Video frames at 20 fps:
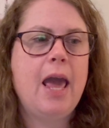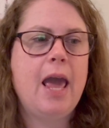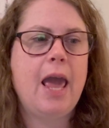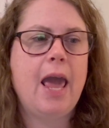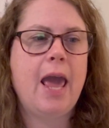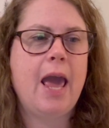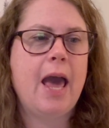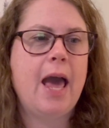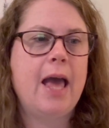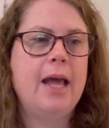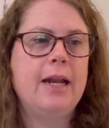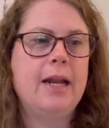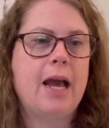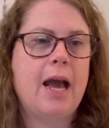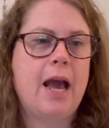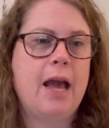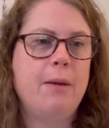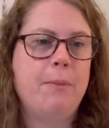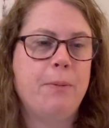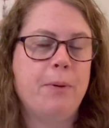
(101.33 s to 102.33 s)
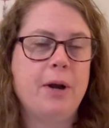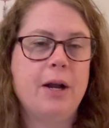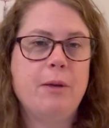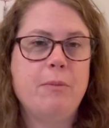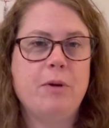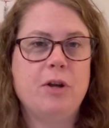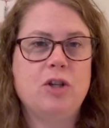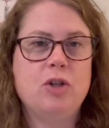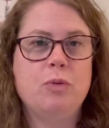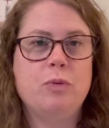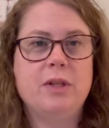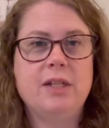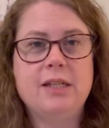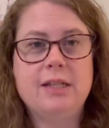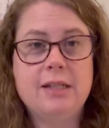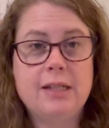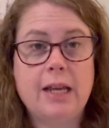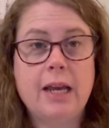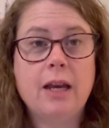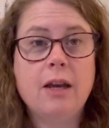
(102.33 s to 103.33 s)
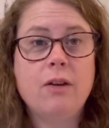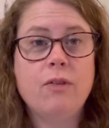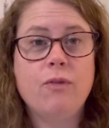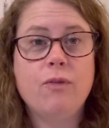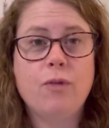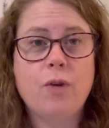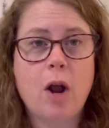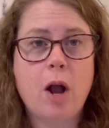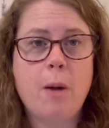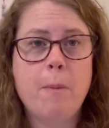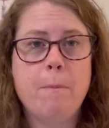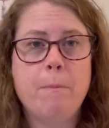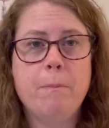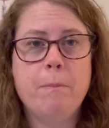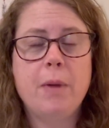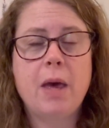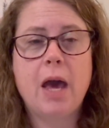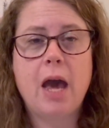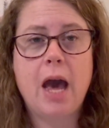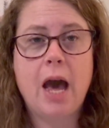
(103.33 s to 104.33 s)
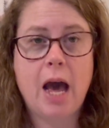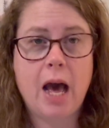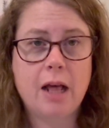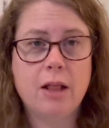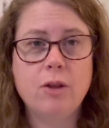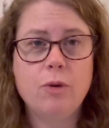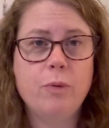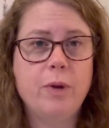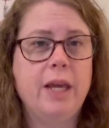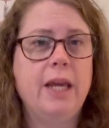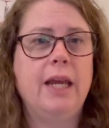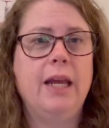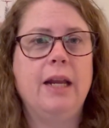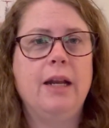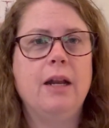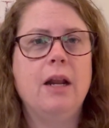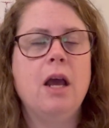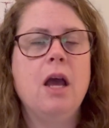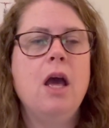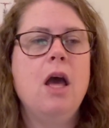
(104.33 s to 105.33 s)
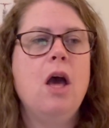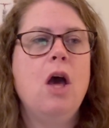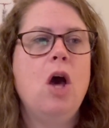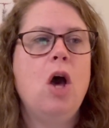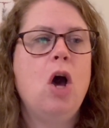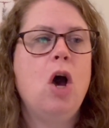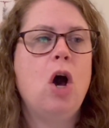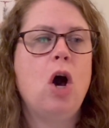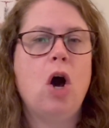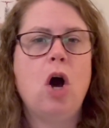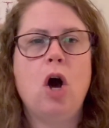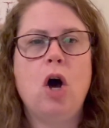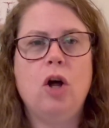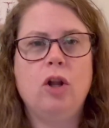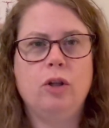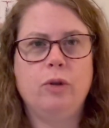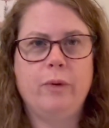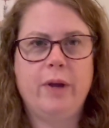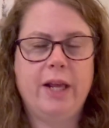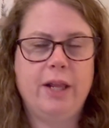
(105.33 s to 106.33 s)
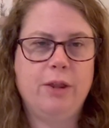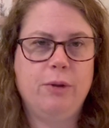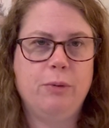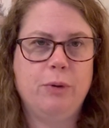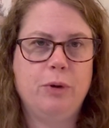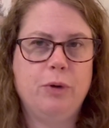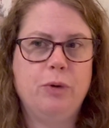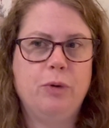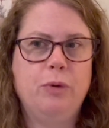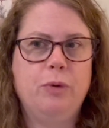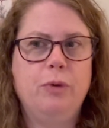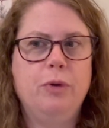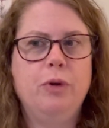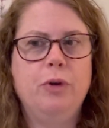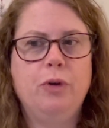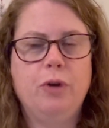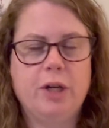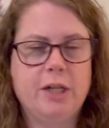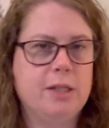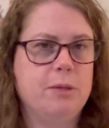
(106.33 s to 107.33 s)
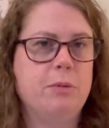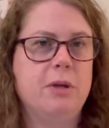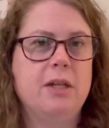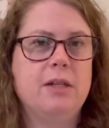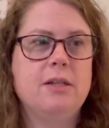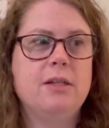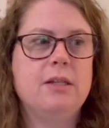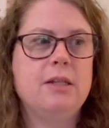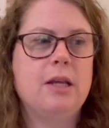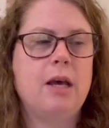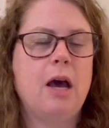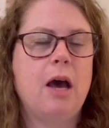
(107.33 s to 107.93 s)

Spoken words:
and I pretty much was sick from Halloween all the way through Christmas.